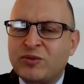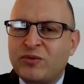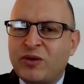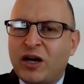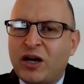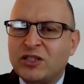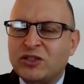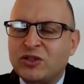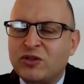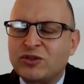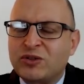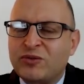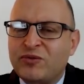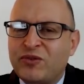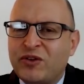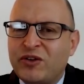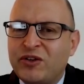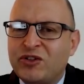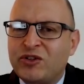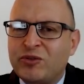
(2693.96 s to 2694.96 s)
I saw some
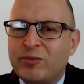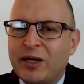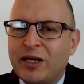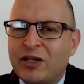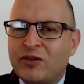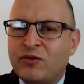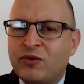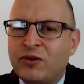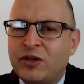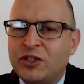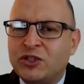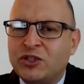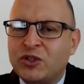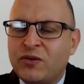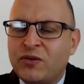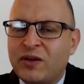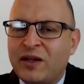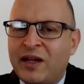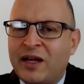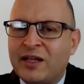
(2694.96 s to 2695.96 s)
very dramatic footage
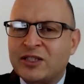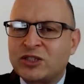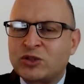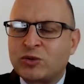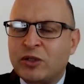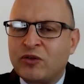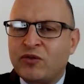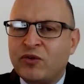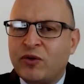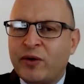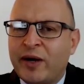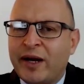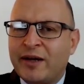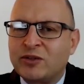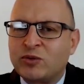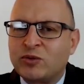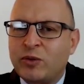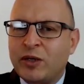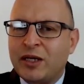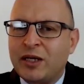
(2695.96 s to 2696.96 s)
over the last 24
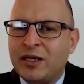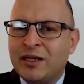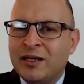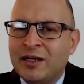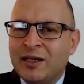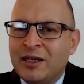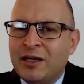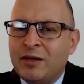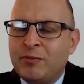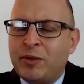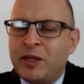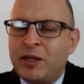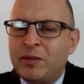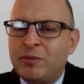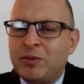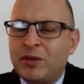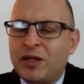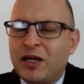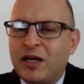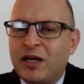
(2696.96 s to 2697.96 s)
hours where
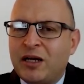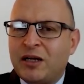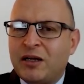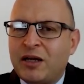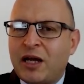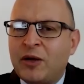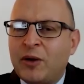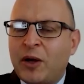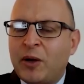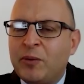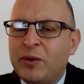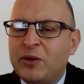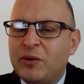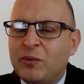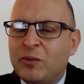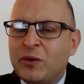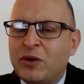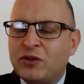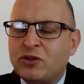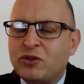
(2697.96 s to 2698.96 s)
people are.
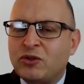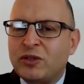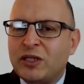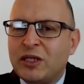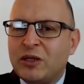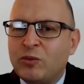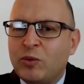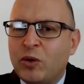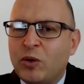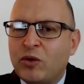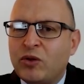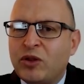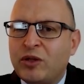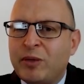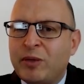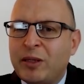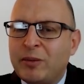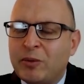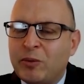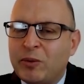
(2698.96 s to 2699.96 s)
We're not talking wealthy
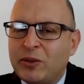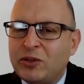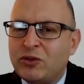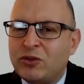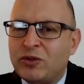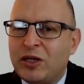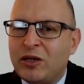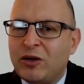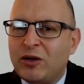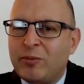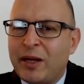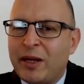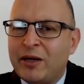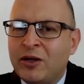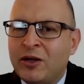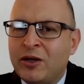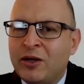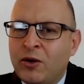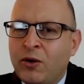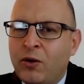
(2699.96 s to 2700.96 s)
people. We're talking
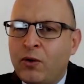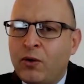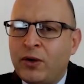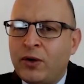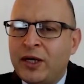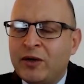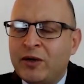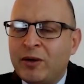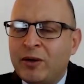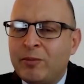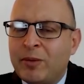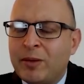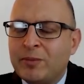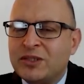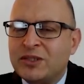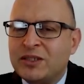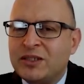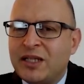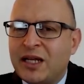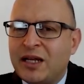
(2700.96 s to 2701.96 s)
about ordinary
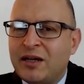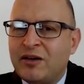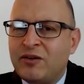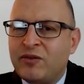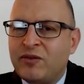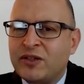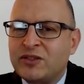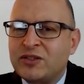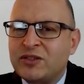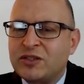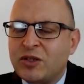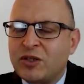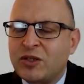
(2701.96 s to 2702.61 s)
mums and dad investors.